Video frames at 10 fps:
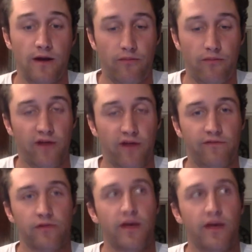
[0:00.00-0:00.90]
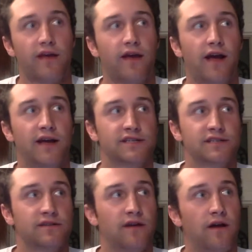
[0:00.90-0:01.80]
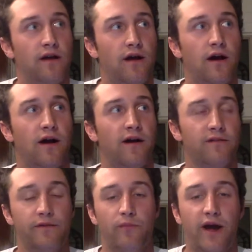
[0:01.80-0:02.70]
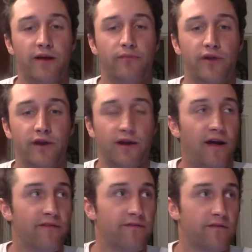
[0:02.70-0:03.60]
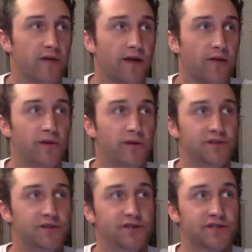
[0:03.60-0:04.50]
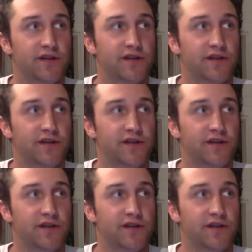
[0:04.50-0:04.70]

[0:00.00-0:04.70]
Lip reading: But I feel like, in my opinion, I feel like we should just,